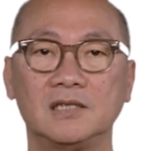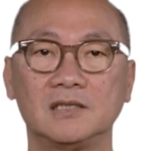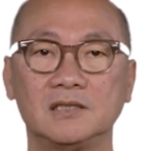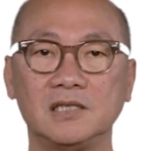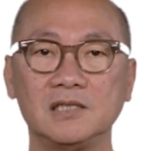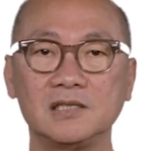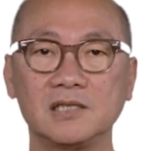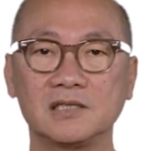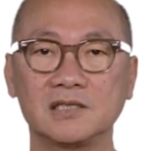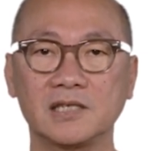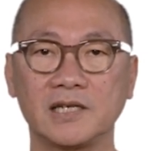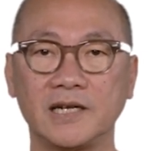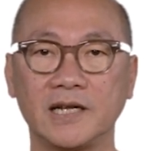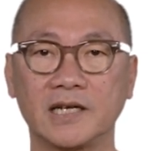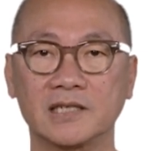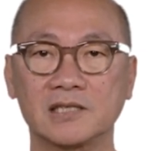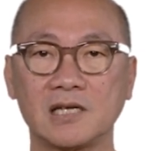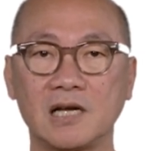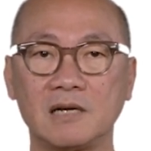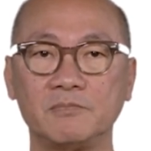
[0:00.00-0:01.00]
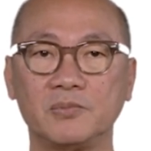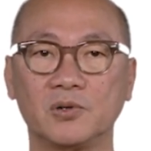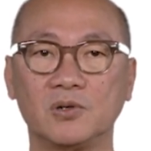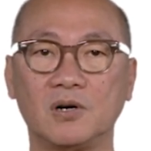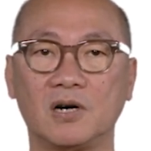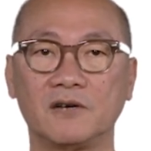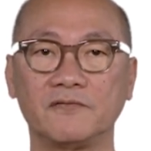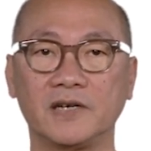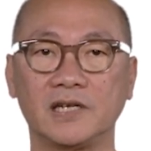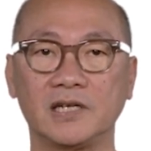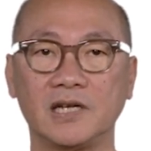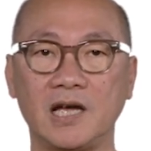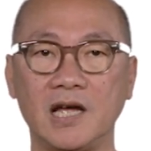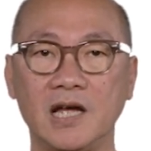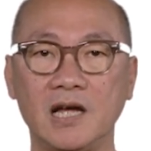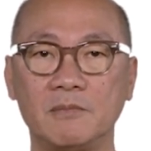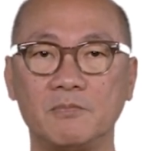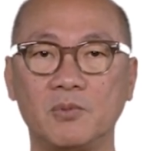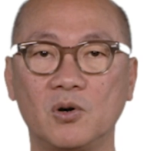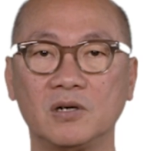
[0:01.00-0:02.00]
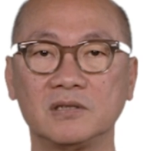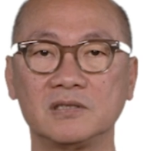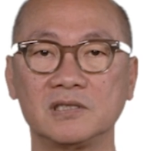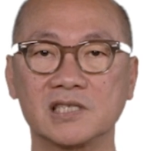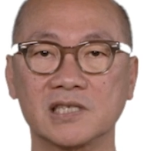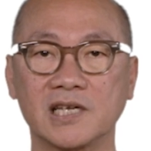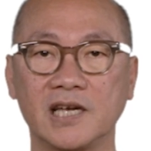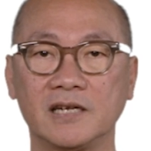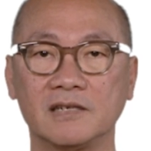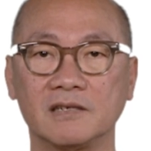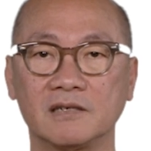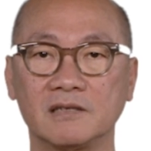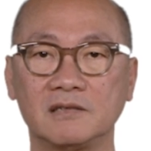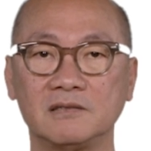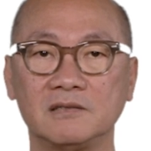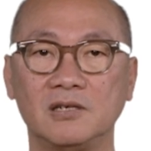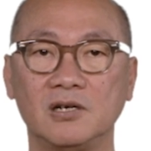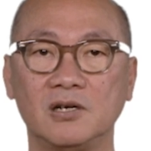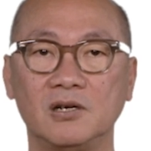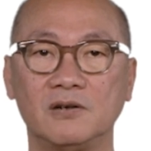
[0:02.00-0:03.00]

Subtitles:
This is an example of an airborne scanner